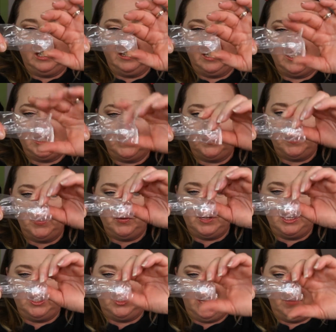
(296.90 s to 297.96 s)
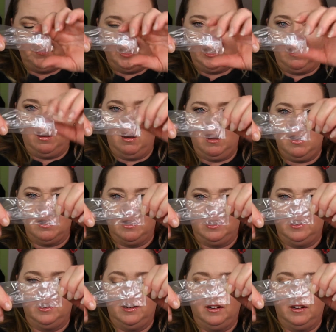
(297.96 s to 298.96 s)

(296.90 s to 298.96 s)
this spoon is shaped like a heart.